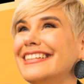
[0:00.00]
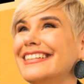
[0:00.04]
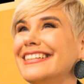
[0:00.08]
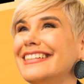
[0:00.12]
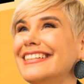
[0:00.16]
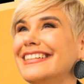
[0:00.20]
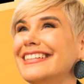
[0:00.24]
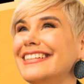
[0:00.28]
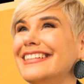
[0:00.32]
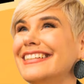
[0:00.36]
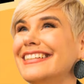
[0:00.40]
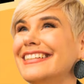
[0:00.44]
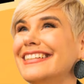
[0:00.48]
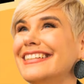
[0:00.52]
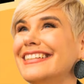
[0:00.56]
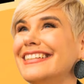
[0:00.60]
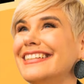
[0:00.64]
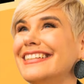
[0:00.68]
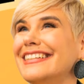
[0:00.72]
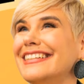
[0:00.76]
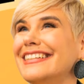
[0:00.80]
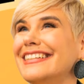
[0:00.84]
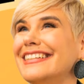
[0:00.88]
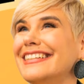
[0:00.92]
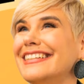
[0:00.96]

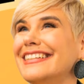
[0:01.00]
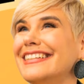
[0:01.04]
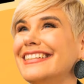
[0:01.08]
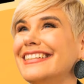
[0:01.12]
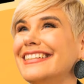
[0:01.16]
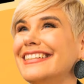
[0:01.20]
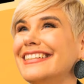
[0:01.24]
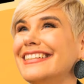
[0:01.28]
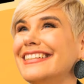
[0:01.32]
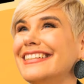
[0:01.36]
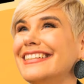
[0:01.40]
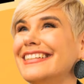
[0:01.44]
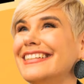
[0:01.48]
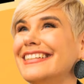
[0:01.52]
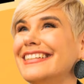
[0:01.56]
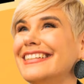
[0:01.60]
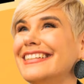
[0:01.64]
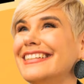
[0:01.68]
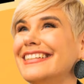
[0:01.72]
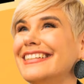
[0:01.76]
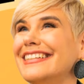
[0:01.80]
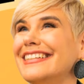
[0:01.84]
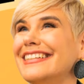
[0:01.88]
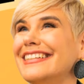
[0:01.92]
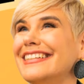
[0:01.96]

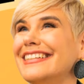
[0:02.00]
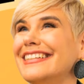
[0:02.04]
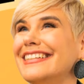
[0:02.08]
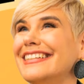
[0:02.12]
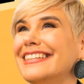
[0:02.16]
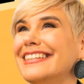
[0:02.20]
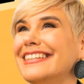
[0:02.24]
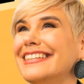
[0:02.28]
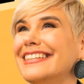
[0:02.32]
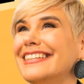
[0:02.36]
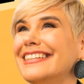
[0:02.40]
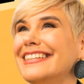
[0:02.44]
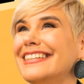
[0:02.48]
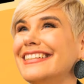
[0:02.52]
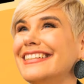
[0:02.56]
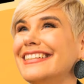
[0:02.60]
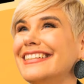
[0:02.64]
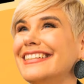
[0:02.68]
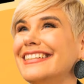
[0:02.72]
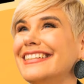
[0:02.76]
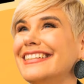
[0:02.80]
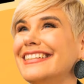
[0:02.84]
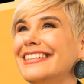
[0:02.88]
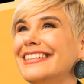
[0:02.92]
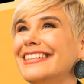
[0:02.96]

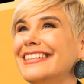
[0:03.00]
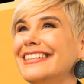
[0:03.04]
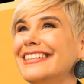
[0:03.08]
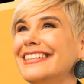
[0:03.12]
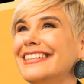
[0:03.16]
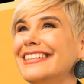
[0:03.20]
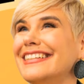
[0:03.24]
The face doesn't move, so there is nothing to read.